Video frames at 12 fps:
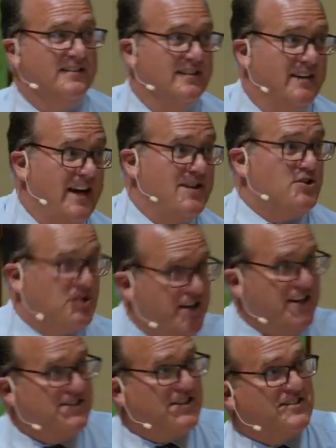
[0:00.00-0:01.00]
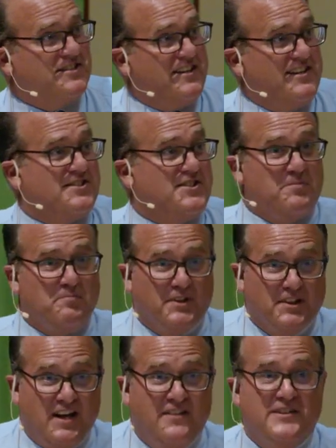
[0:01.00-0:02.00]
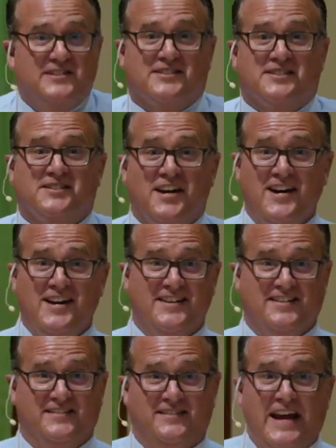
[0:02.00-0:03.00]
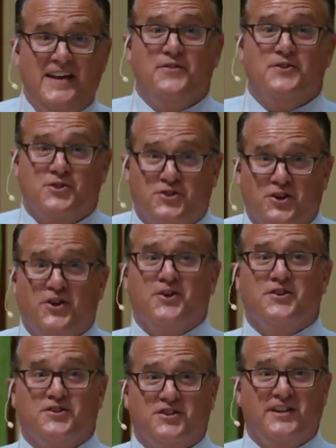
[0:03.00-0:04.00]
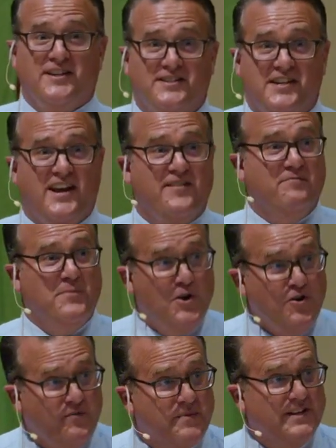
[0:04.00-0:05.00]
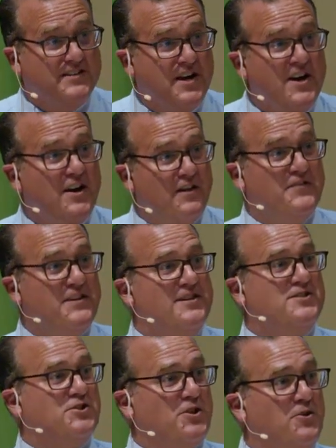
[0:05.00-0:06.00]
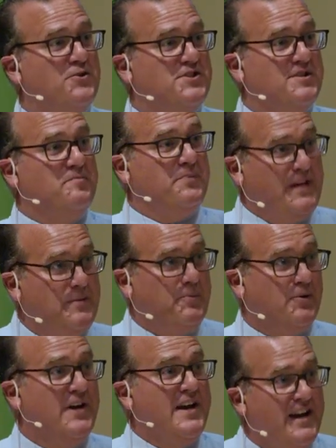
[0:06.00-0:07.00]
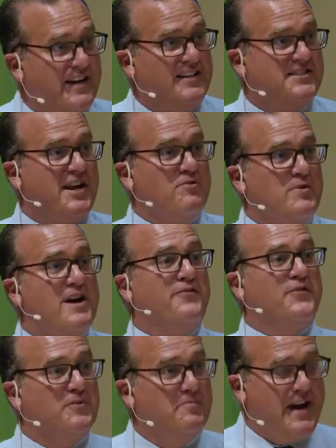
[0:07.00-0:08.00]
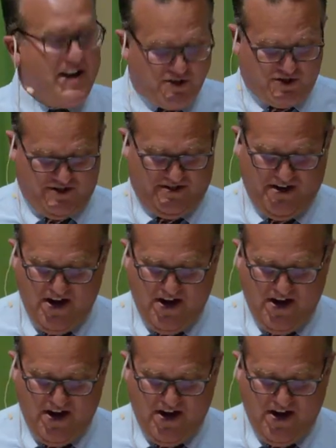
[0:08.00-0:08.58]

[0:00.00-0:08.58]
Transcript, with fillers: And Jesus is the beloved Son, and the church is a movement of these chosen people. It is a reformation